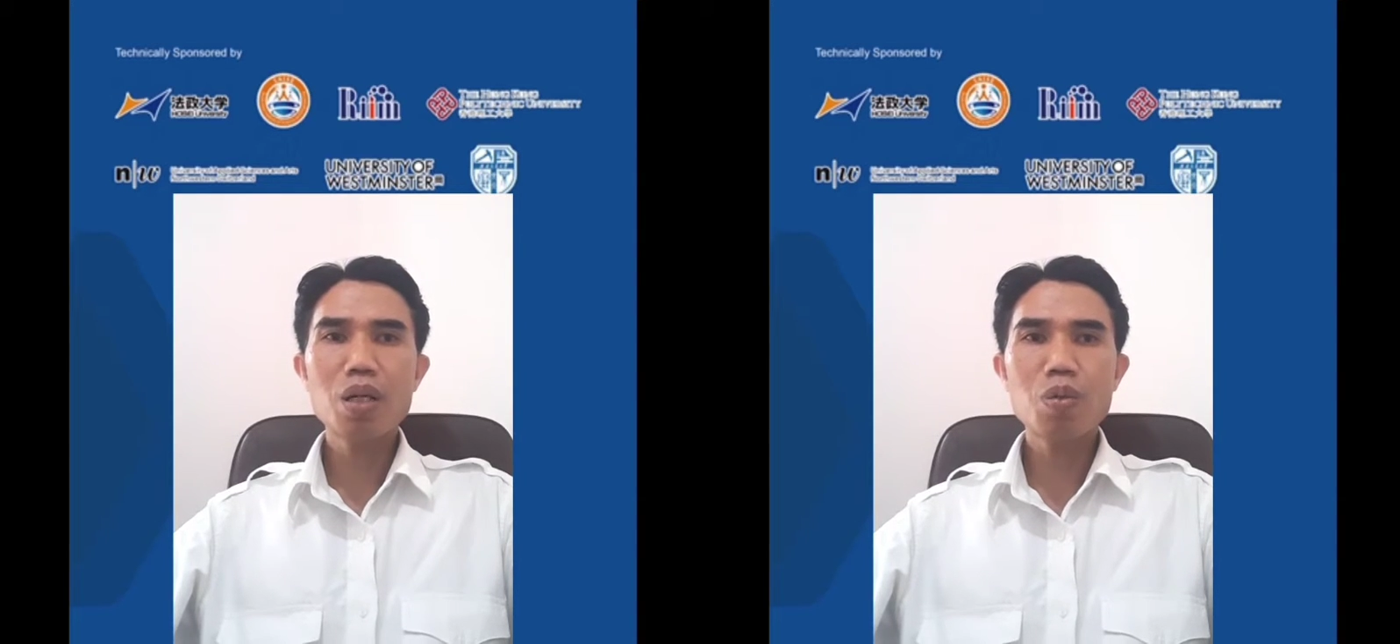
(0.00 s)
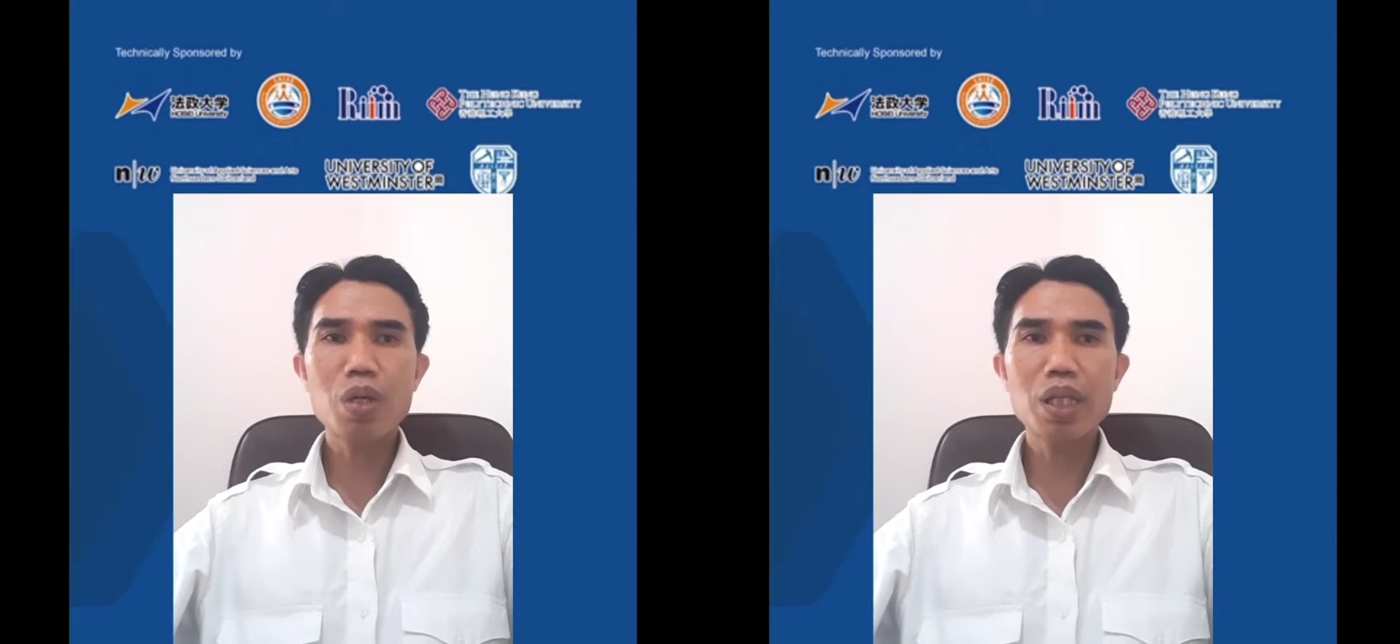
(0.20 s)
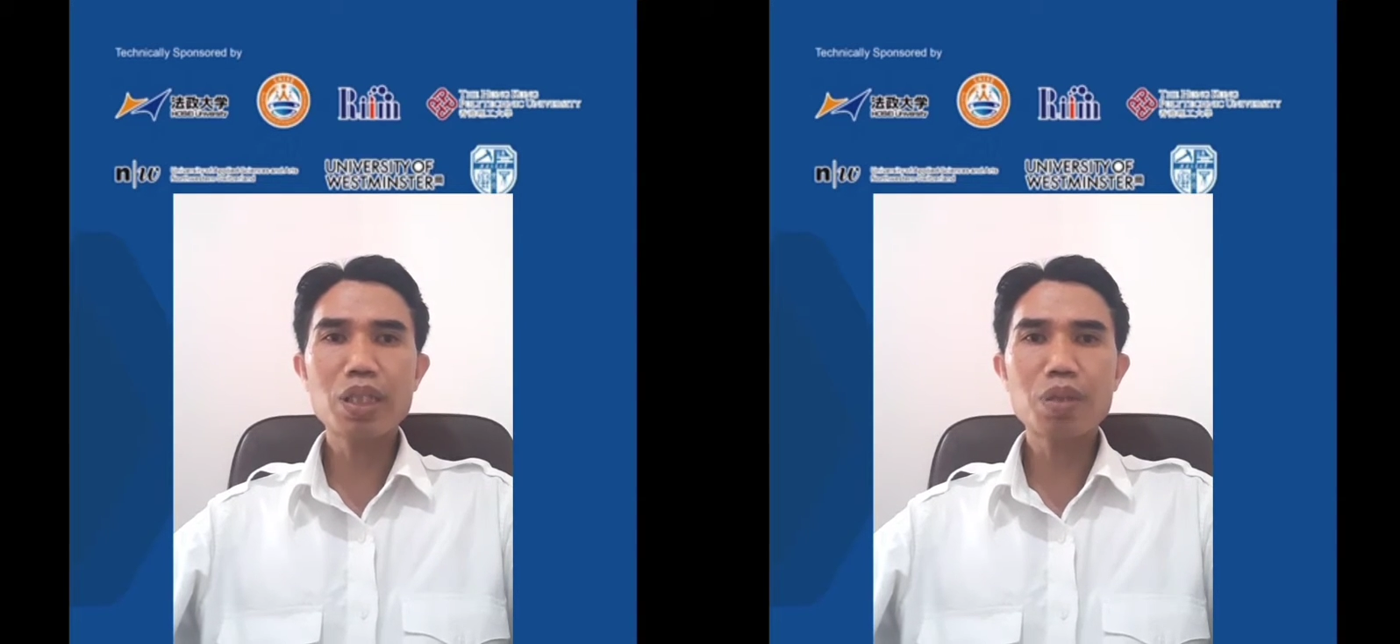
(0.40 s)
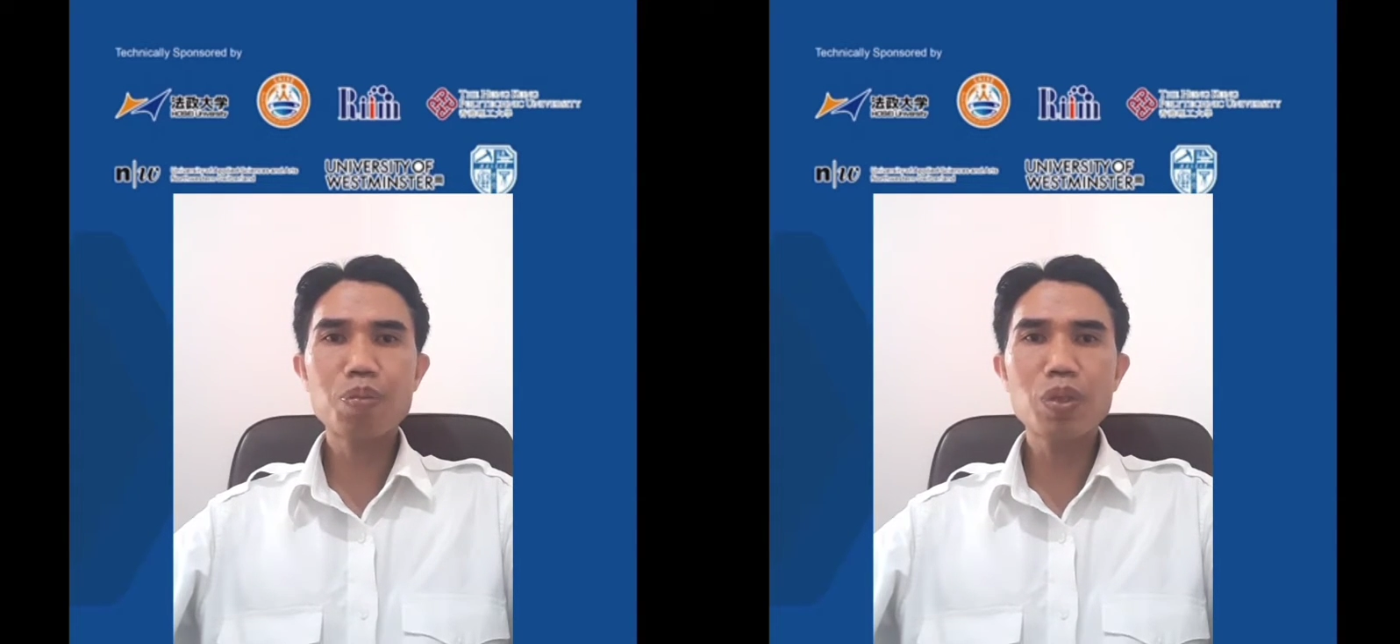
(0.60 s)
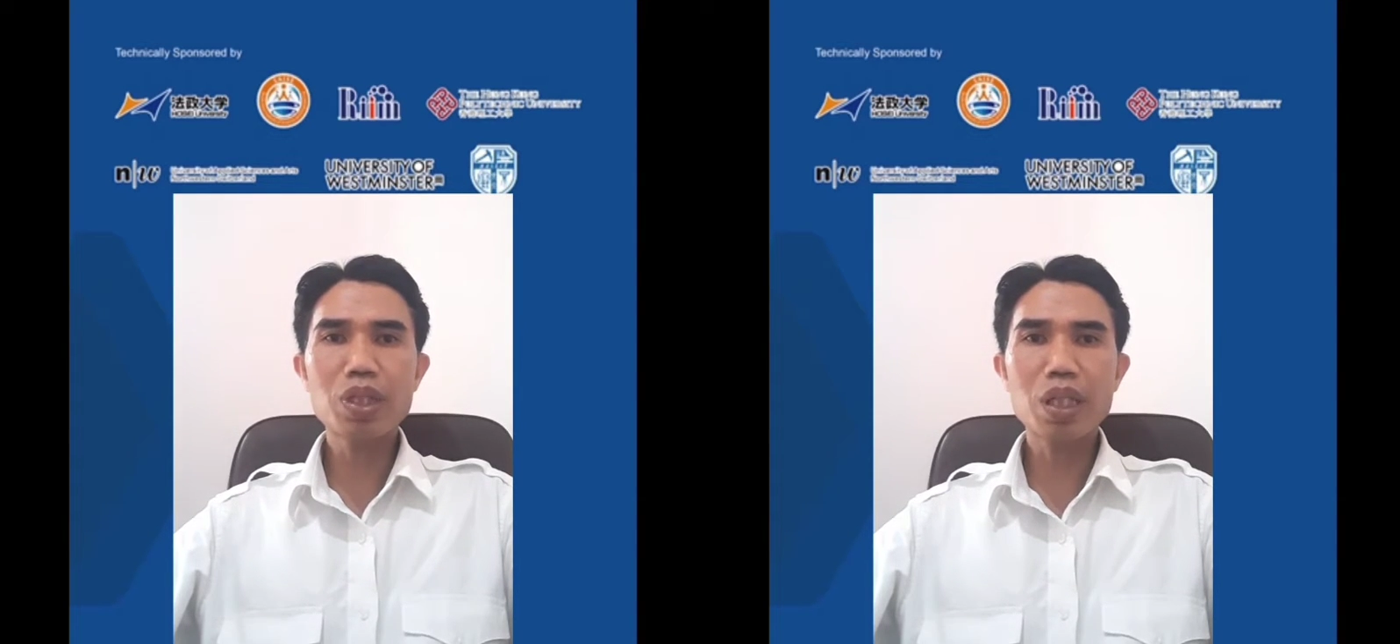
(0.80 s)
whereas
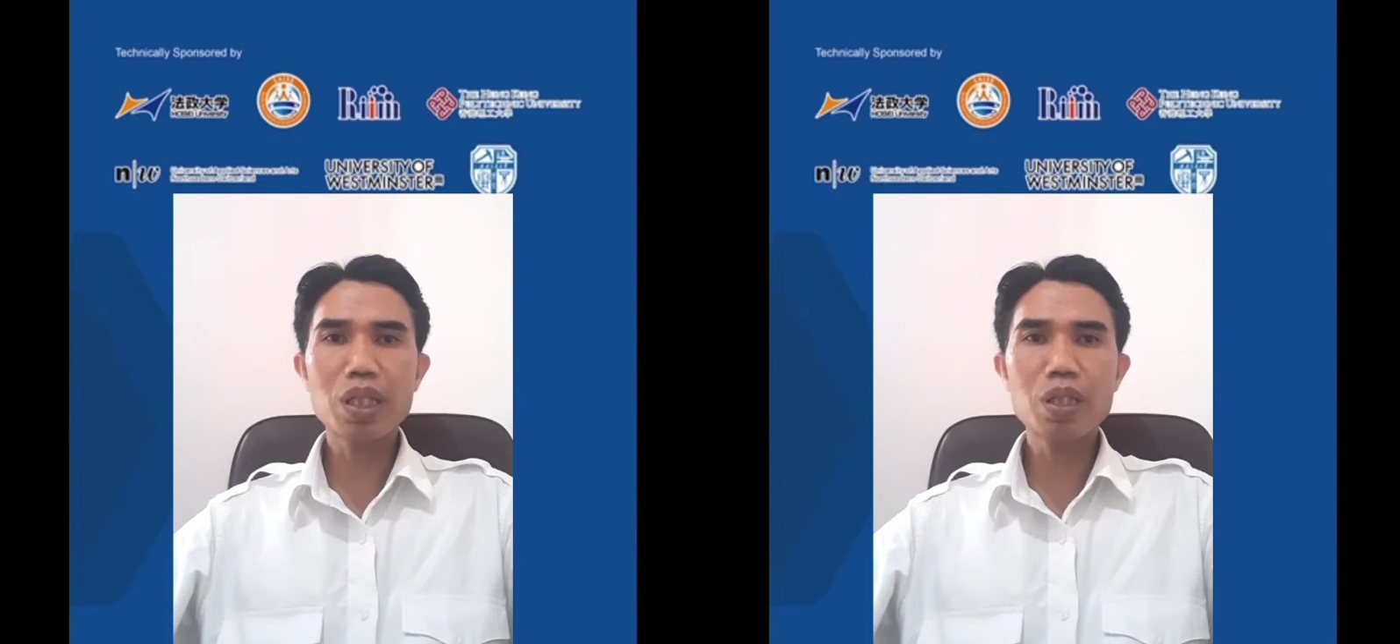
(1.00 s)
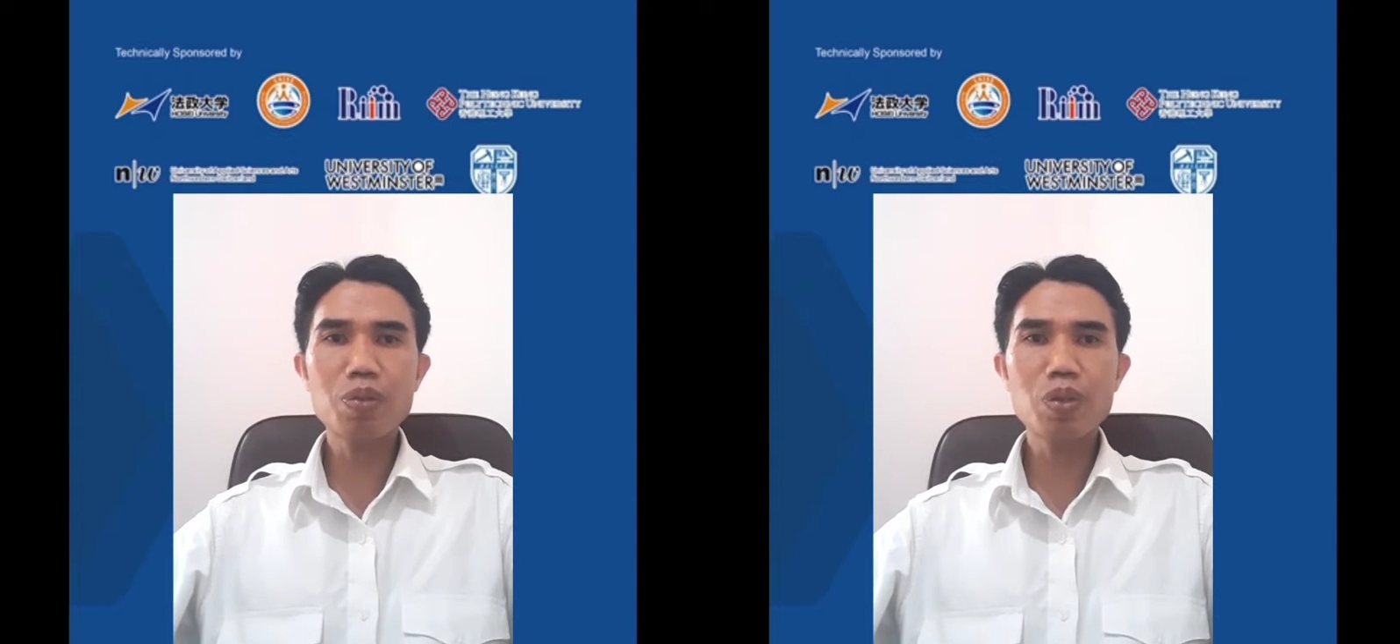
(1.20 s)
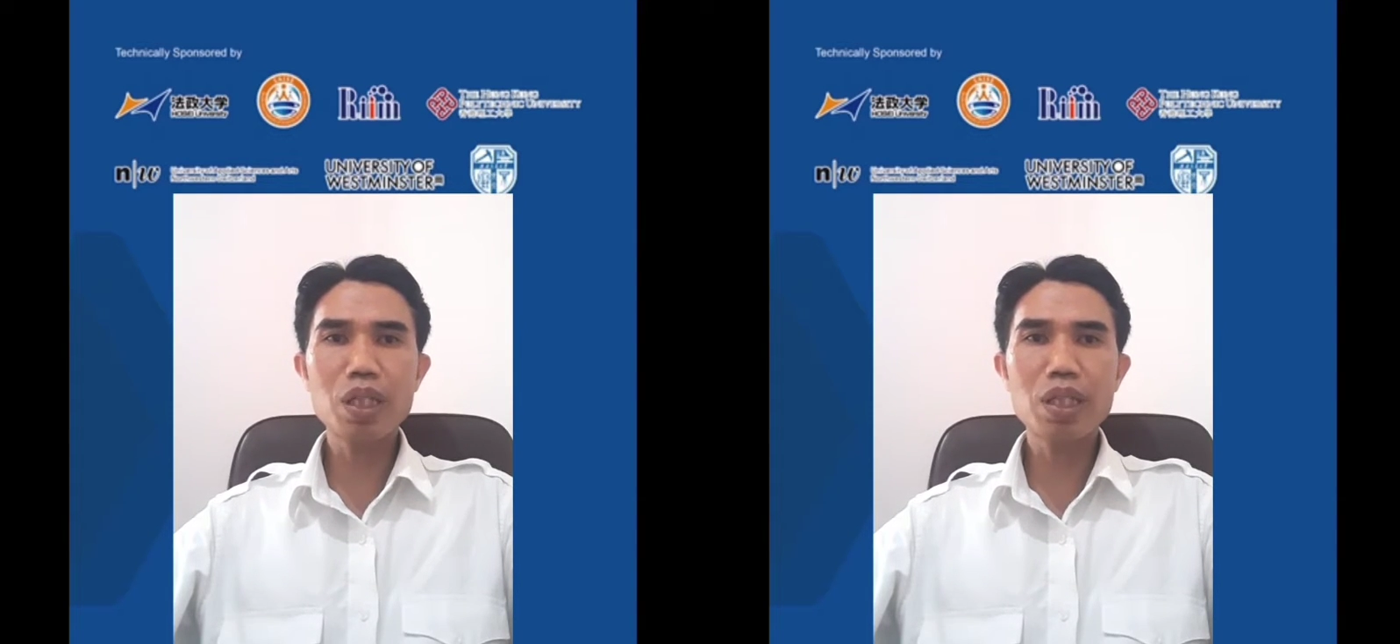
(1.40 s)
future individual